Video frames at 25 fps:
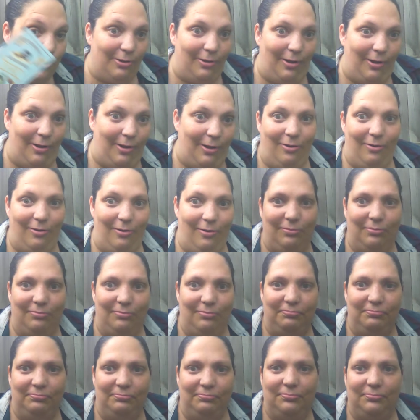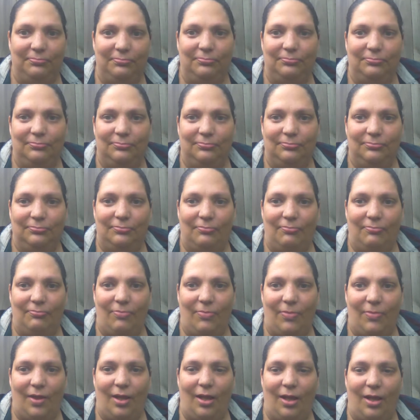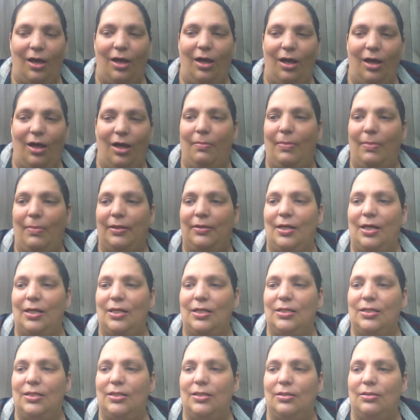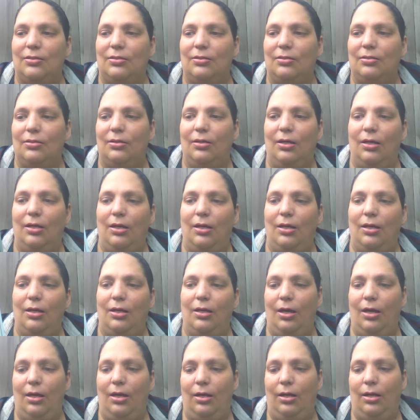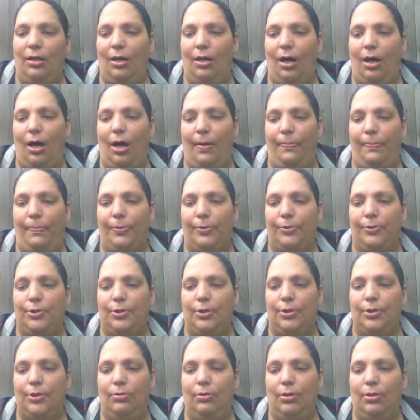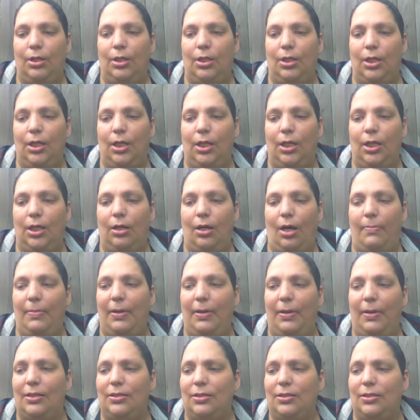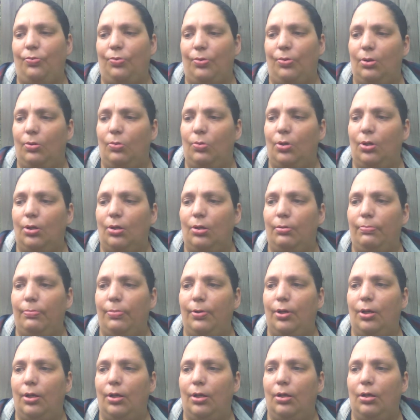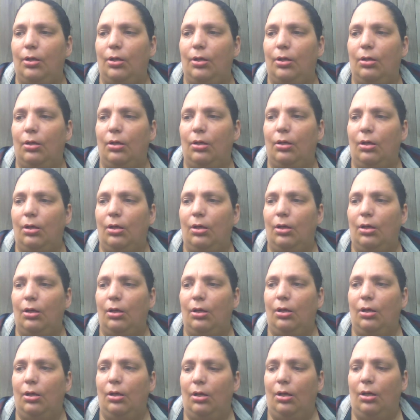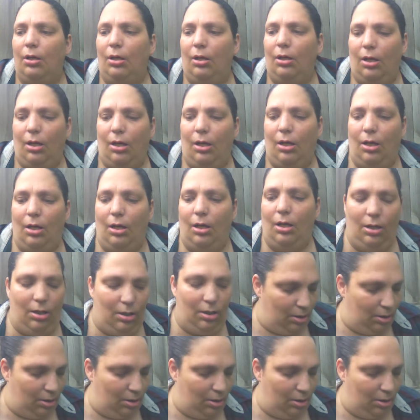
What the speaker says: long. Like that is inopportunity. I mean, that's a real word, but